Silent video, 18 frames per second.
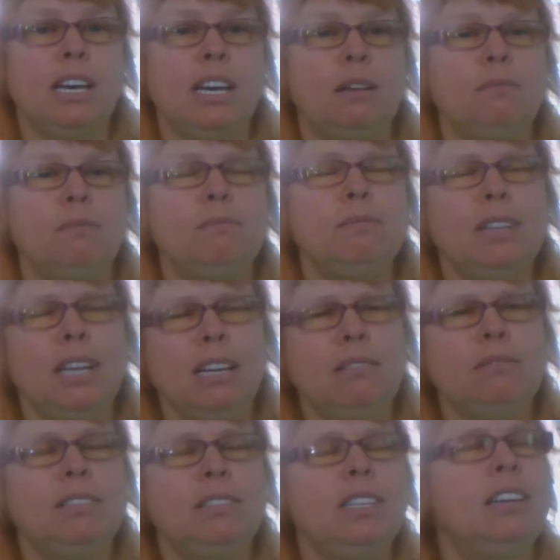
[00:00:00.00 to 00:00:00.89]

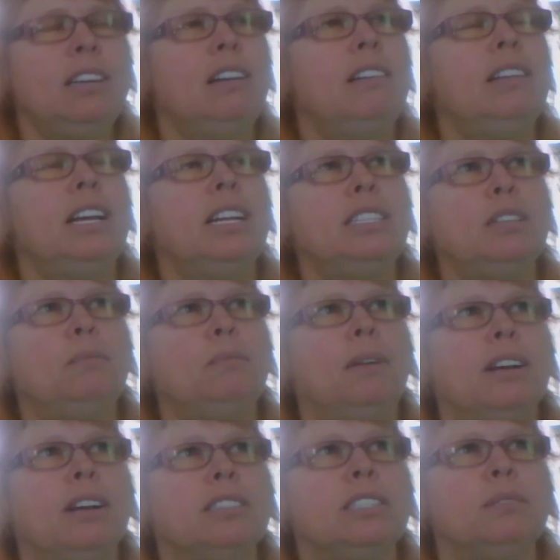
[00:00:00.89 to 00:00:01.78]
Yeah, you know, that's a
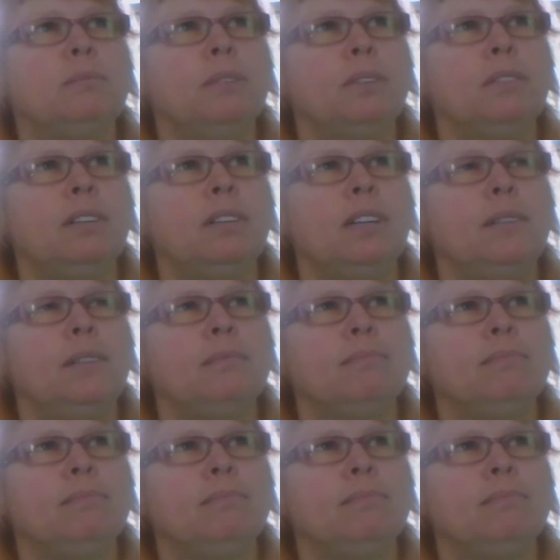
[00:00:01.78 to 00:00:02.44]
possibility.